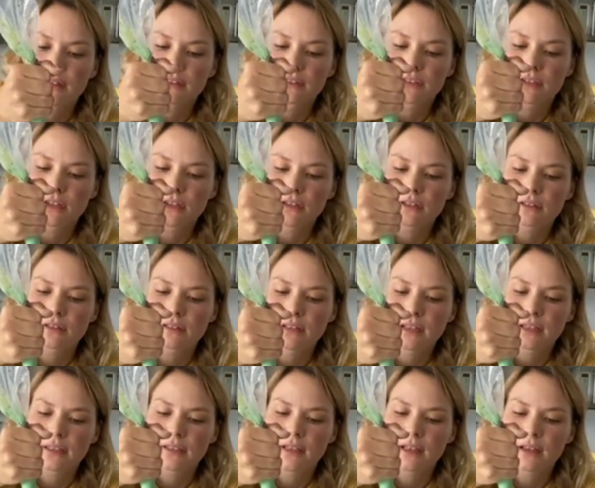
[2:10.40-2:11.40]
just
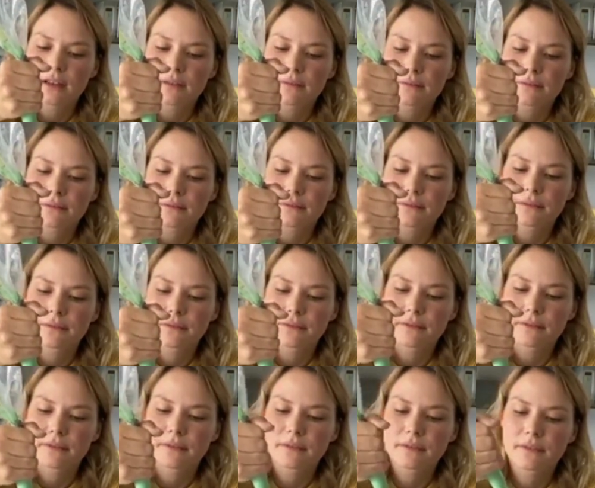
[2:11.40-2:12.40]
like
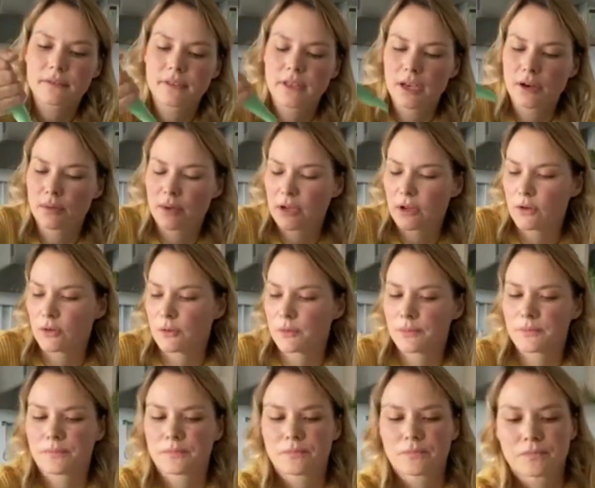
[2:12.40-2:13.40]
that. There we go.
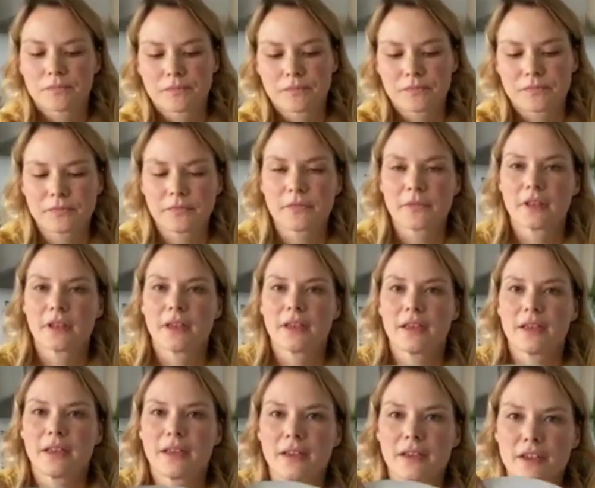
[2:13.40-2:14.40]

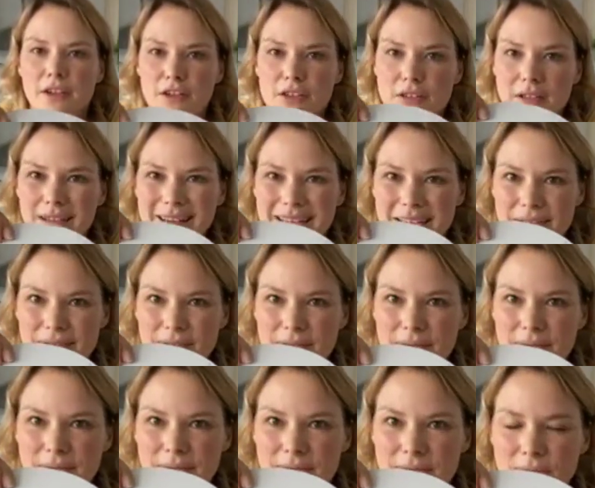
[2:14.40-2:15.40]
Here's the leaf,
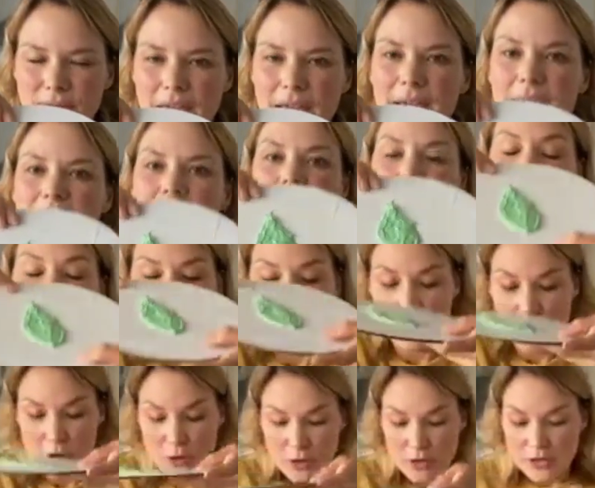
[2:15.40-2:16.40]
okay?
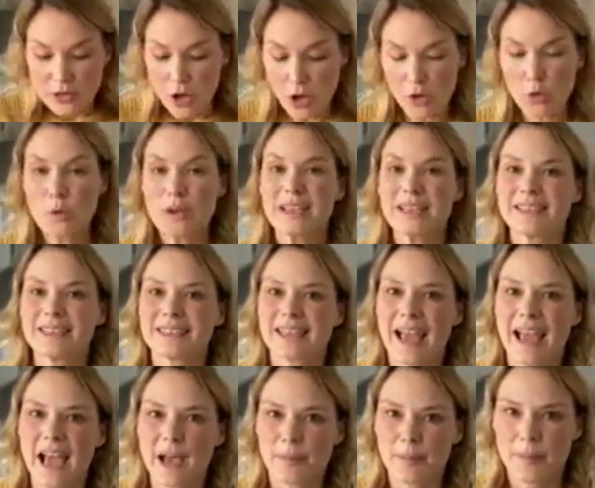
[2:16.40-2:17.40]
But you can always
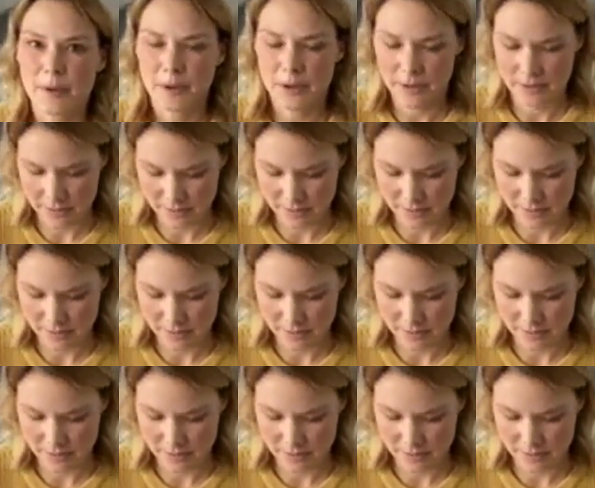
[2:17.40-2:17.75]
tap